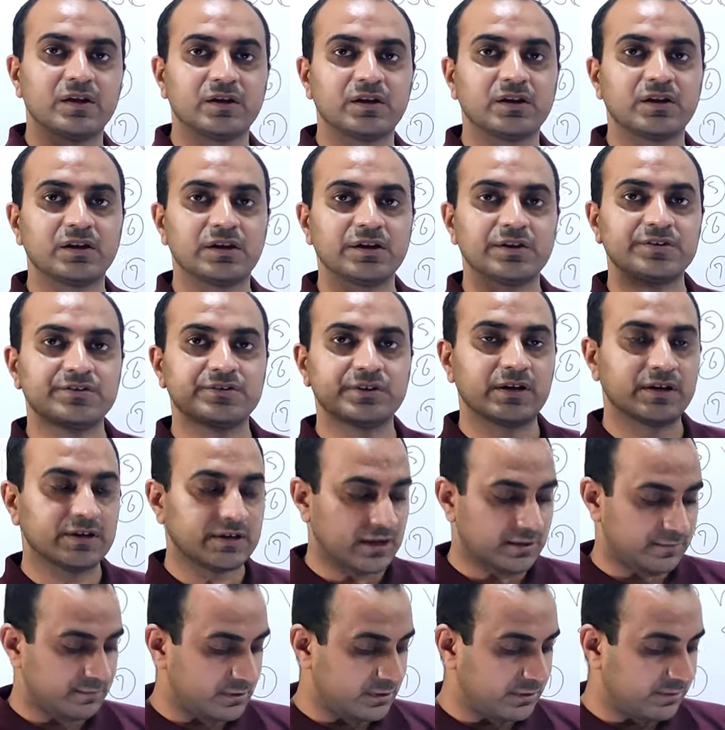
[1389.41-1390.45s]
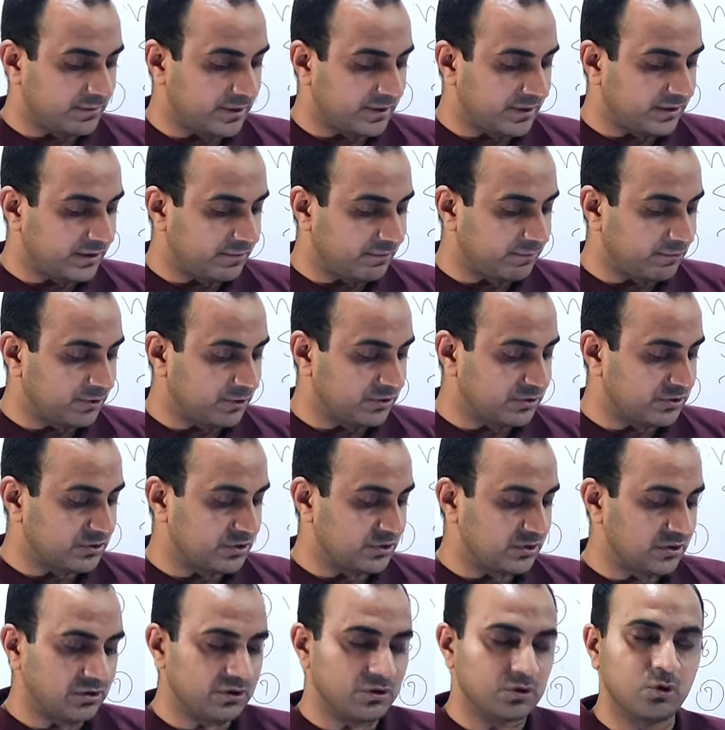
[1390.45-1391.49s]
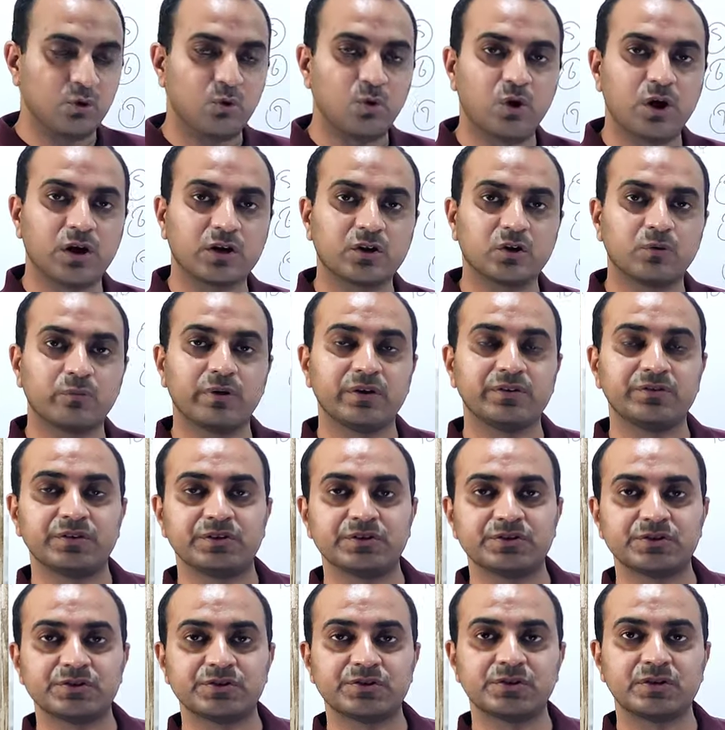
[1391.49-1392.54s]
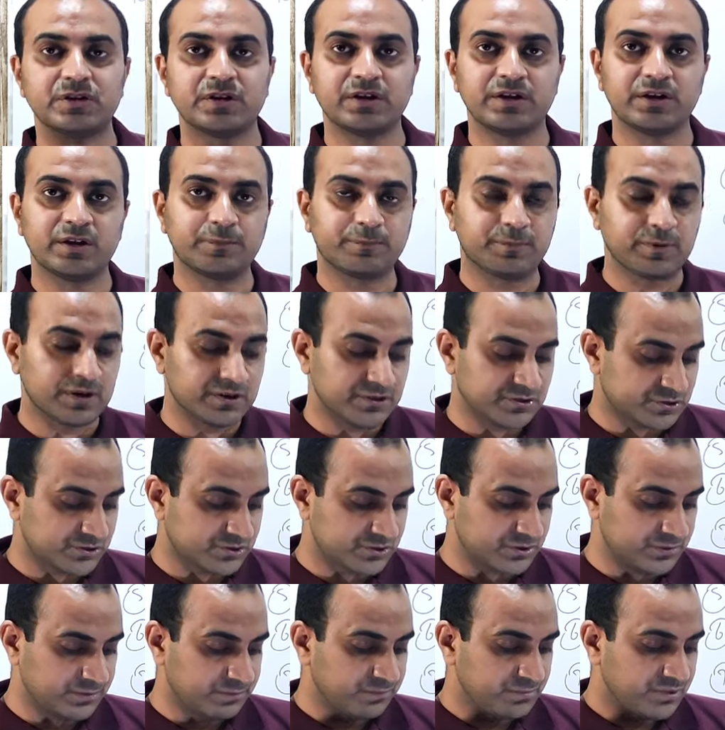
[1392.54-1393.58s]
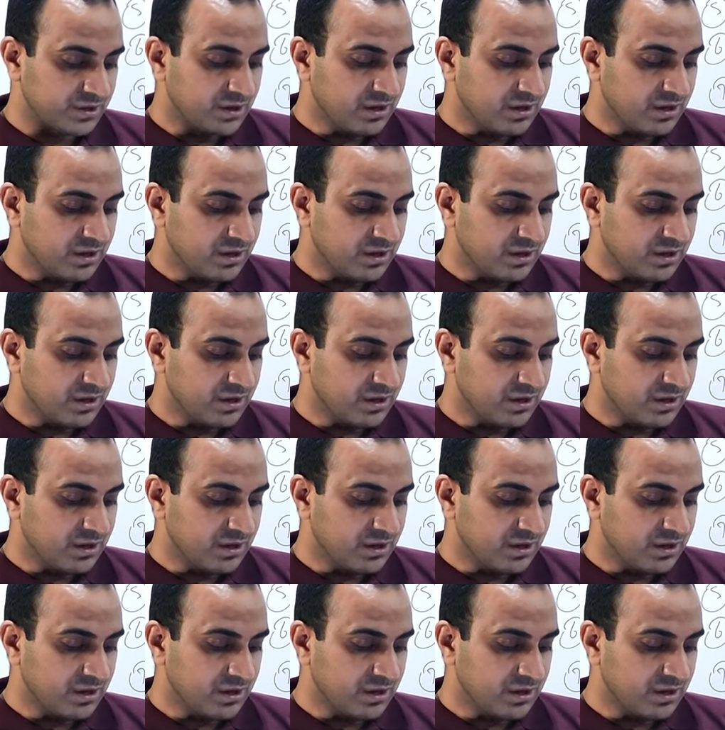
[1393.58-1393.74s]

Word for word: increase the tablet bed temperature low atomization air pressure